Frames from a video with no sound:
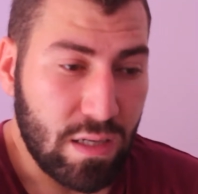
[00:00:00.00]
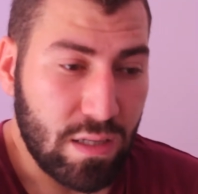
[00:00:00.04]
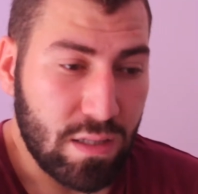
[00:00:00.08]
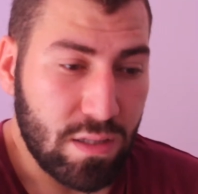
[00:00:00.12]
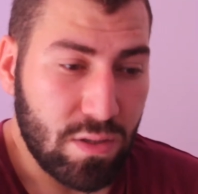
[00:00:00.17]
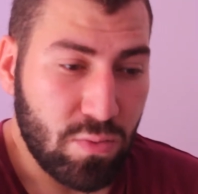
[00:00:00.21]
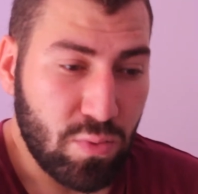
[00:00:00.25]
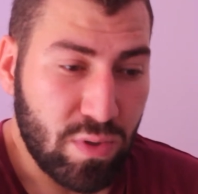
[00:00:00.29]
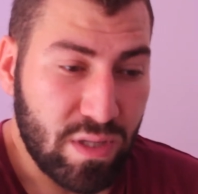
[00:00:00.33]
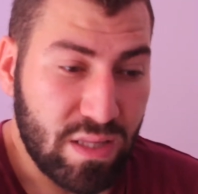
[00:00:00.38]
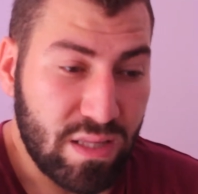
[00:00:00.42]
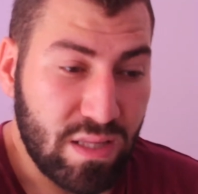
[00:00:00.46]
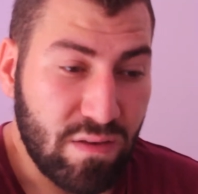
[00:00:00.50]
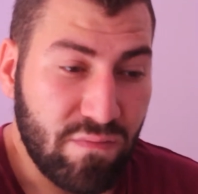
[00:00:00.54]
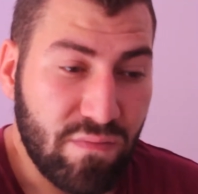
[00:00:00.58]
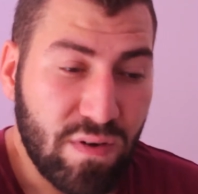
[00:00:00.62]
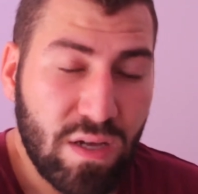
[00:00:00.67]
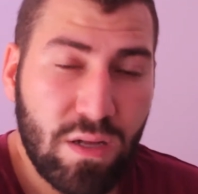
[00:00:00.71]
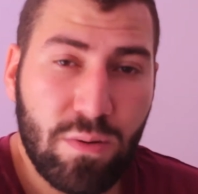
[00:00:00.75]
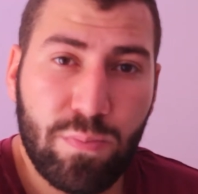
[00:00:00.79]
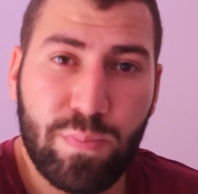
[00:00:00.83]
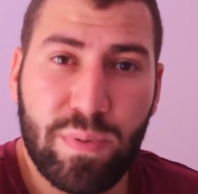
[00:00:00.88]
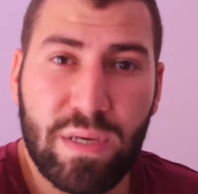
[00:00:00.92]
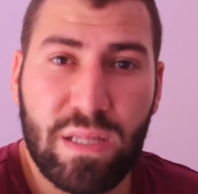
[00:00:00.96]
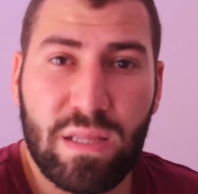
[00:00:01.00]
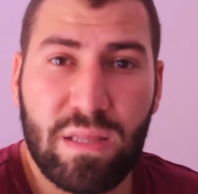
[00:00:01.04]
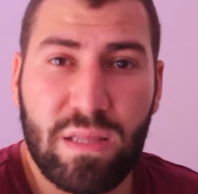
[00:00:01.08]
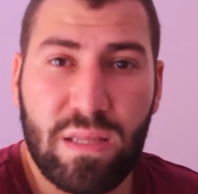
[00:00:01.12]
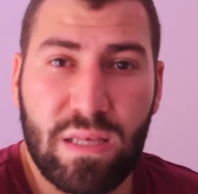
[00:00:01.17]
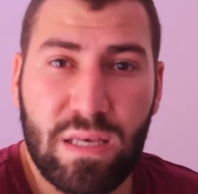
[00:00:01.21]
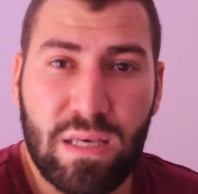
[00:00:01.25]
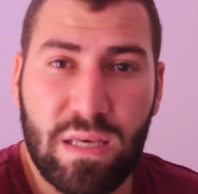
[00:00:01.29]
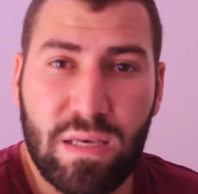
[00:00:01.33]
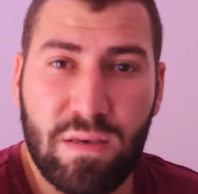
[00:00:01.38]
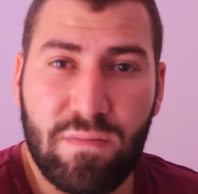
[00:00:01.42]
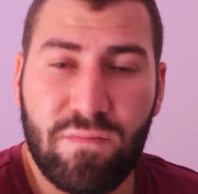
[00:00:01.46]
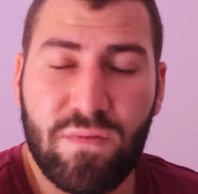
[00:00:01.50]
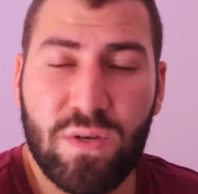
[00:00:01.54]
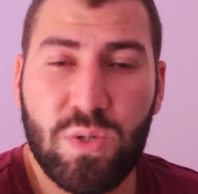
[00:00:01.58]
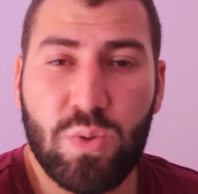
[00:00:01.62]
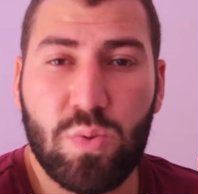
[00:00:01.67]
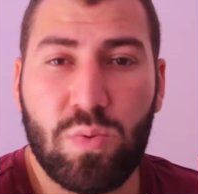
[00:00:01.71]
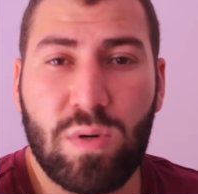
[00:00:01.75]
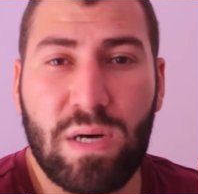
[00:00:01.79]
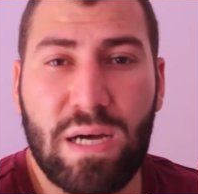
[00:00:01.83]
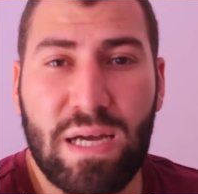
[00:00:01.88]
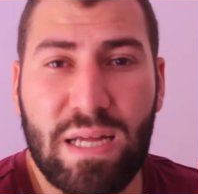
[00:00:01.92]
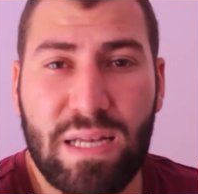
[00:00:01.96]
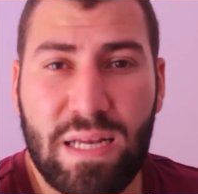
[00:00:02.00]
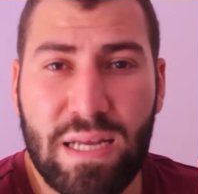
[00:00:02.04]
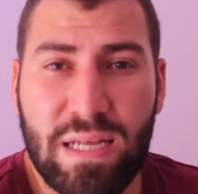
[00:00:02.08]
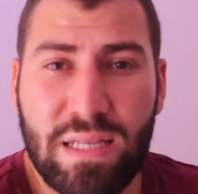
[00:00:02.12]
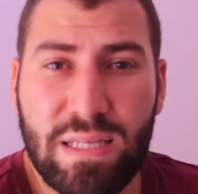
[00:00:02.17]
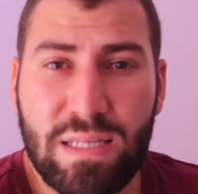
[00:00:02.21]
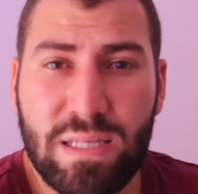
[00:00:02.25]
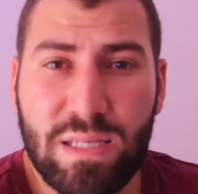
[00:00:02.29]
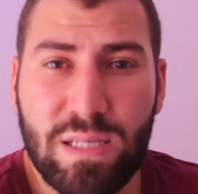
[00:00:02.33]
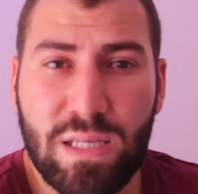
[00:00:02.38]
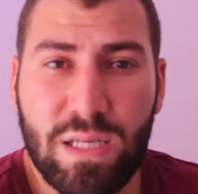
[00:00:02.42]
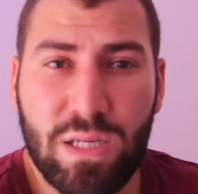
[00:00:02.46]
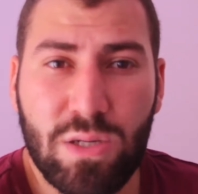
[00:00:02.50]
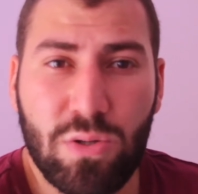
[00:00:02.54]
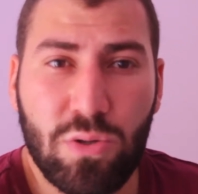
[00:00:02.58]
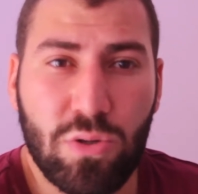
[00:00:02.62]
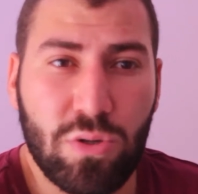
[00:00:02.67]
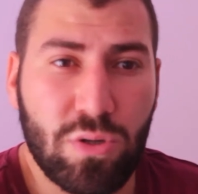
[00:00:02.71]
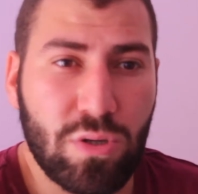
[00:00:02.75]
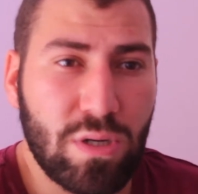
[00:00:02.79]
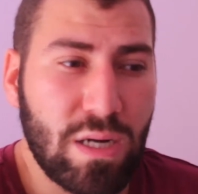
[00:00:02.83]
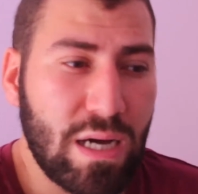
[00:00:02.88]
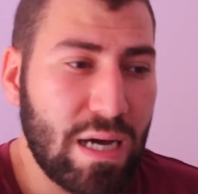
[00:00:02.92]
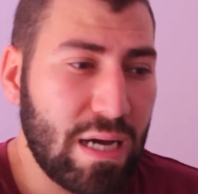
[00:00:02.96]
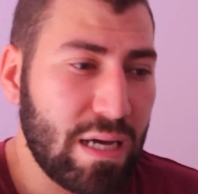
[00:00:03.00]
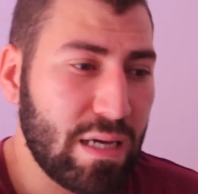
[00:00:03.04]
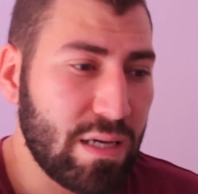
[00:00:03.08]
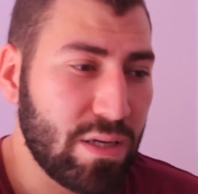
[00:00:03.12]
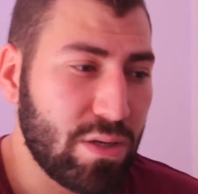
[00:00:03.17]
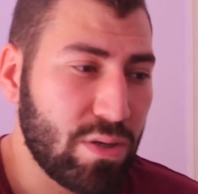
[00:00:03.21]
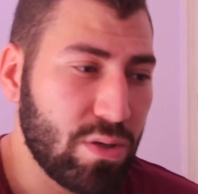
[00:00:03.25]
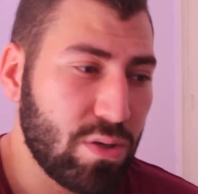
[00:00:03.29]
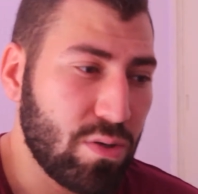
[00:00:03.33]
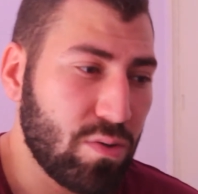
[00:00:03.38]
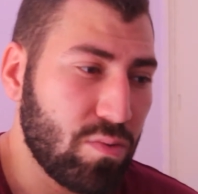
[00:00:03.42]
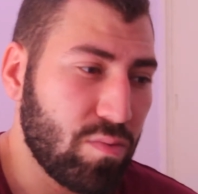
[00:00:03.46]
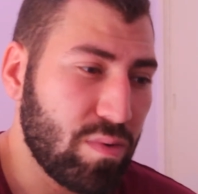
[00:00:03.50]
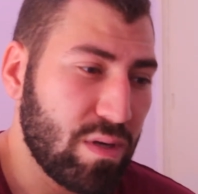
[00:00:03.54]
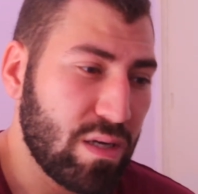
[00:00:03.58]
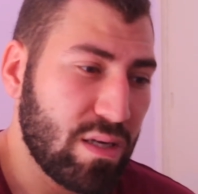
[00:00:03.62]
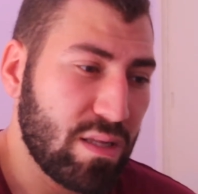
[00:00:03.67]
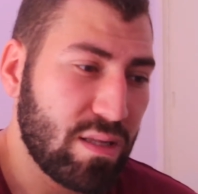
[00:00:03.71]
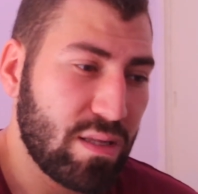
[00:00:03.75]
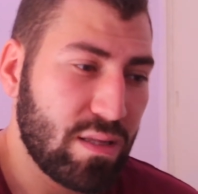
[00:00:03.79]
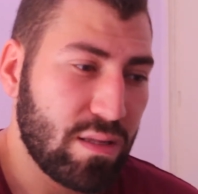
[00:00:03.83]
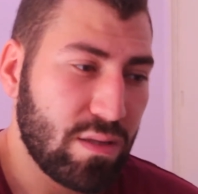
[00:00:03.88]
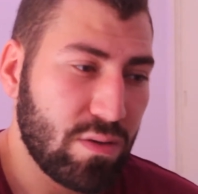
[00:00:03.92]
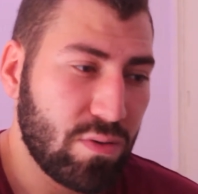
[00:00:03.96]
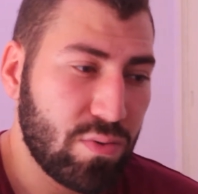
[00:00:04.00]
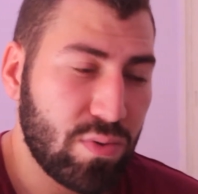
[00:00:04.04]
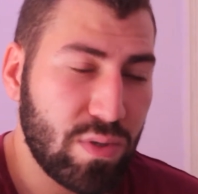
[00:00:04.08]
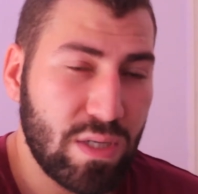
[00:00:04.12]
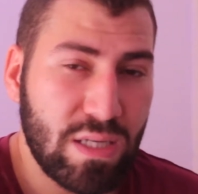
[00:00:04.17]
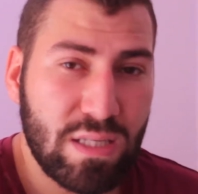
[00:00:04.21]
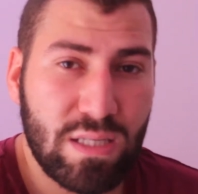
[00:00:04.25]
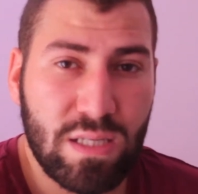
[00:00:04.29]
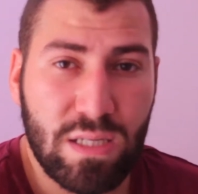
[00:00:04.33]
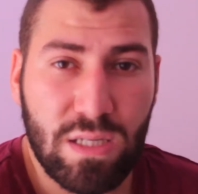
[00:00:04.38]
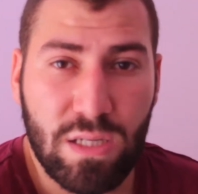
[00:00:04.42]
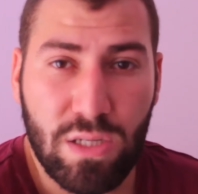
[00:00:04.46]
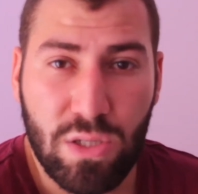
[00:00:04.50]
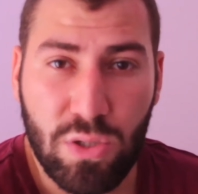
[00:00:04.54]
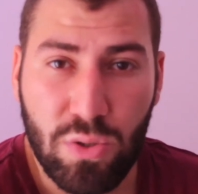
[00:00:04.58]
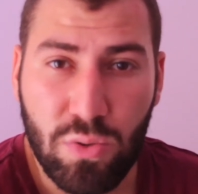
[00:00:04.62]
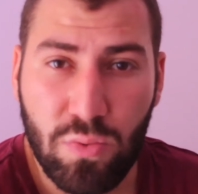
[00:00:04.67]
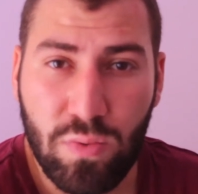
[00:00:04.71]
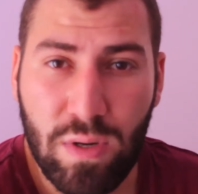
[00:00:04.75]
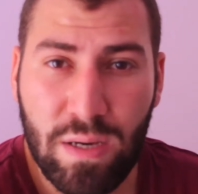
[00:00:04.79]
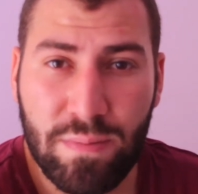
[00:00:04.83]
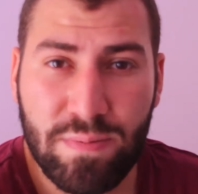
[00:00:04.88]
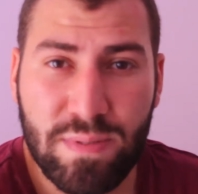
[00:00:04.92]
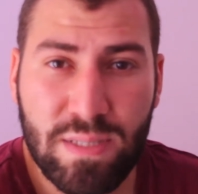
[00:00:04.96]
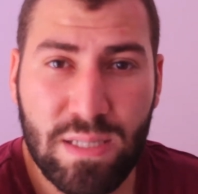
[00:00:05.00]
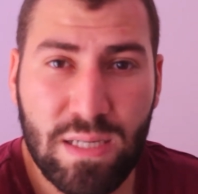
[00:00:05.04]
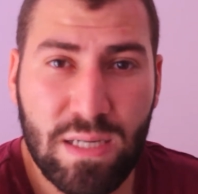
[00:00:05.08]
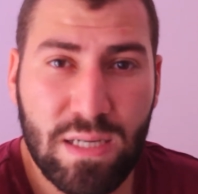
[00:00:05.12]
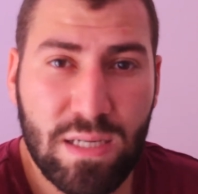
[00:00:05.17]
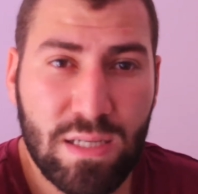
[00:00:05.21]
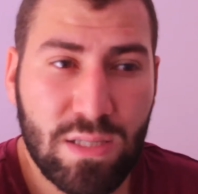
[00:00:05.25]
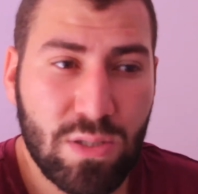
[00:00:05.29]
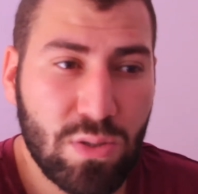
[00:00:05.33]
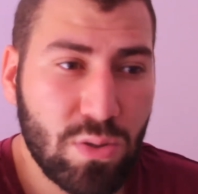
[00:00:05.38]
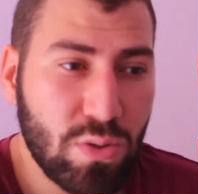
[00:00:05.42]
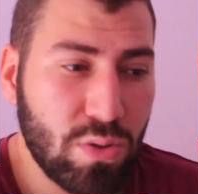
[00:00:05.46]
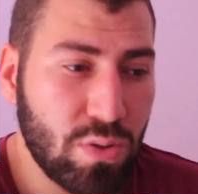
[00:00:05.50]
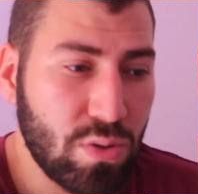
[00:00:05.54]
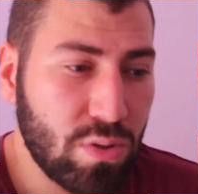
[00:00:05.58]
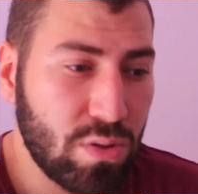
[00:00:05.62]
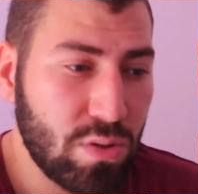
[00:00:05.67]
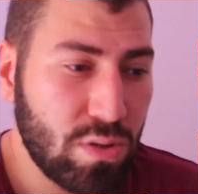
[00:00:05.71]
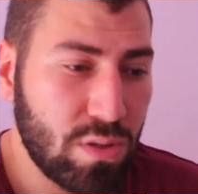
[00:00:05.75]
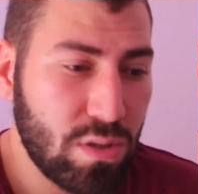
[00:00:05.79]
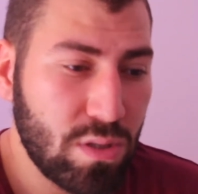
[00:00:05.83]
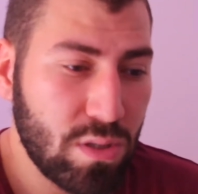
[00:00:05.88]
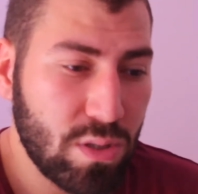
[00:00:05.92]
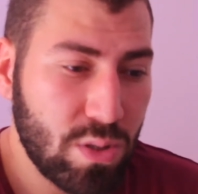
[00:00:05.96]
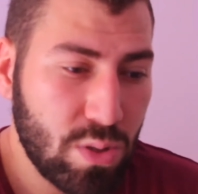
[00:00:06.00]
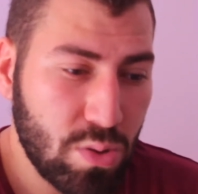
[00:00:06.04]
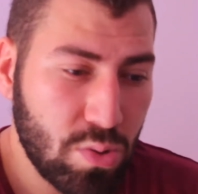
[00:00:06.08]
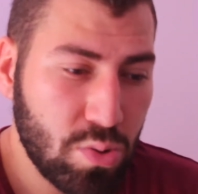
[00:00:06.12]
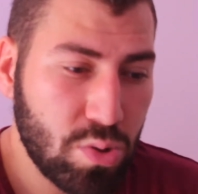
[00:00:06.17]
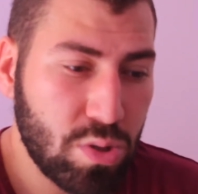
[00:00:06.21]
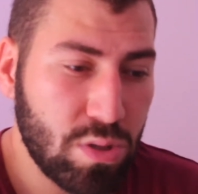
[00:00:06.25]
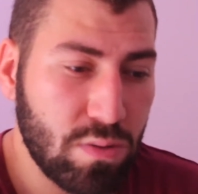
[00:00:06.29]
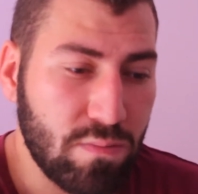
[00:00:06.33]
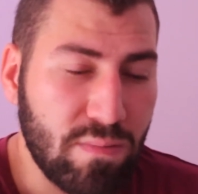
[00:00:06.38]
with developing the visual identity, or I go with creating a new website or social